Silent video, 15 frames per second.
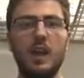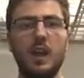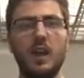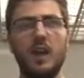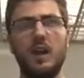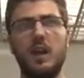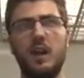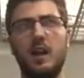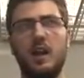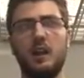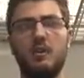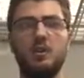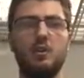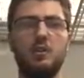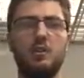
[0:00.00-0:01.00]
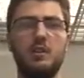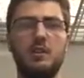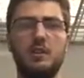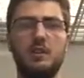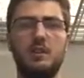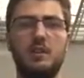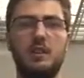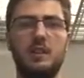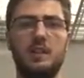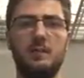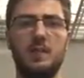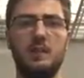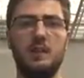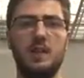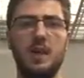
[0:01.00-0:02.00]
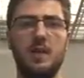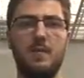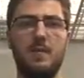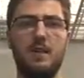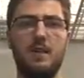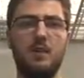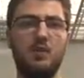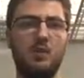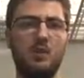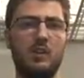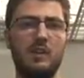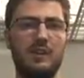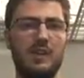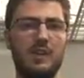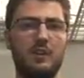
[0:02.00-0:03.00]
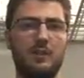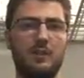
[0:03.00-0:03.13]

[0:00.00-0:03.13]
I chose this BPM in order to get